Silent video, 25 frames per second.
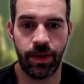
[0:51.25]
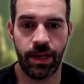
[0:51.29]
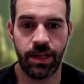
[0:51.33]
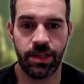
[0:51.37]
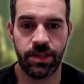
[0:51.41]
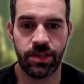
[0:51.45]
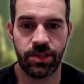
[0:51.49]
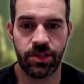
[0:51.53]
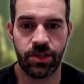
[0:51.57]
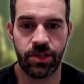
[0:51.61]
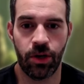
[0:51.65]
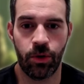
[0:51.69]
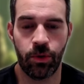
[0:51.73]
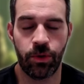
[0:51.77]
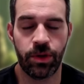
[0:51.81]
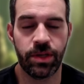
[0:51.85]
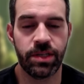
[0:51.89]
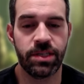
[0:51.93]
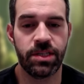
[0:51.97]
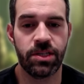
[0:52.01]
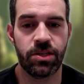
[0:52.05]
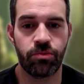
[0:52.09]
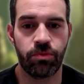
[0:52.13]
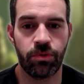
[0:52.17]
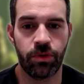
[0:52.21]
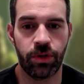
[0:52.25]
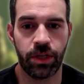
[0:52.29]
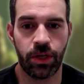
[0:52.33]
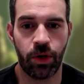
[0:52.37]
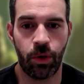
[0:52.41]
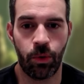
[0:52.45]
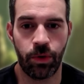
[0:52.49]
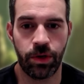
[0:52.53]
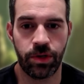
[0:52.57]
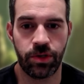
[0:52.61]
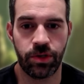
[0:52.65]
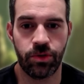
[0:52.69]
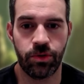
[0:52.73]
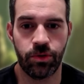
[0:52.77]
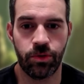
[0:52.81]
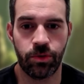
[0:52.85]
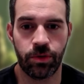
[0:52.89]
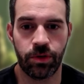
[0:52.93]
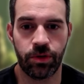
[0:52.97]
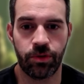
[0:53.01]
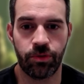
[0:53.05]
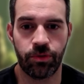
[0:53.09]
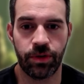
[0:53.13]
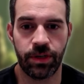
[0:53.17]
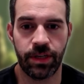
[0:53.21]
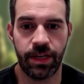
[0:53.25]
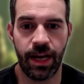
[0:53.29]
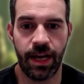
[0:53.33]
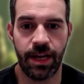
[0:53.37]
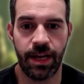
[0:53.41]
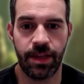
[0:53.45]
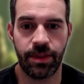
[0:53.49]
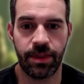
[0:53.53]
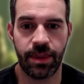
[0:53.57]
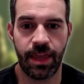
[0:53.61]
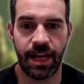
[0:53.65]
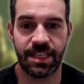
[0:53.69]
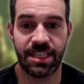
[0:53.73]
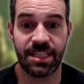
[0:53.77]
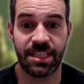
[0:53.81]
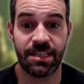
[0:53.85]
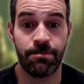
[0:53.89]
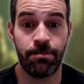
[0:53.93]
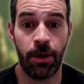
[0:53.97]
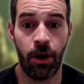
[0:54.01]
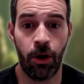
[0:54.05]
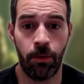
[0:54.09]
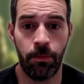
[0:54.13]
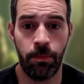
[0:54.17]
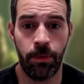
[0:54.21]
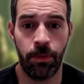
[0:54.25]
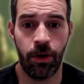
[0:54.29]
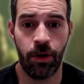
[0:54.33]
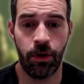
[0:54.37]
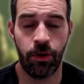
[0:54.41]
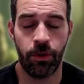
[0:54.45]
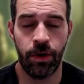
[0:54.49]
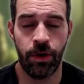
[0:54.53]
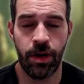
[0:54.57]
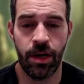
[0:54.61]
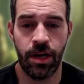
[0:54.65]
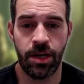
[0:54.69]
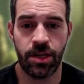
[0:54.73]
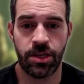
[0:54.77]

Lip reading: And so this is really going to create that spell bow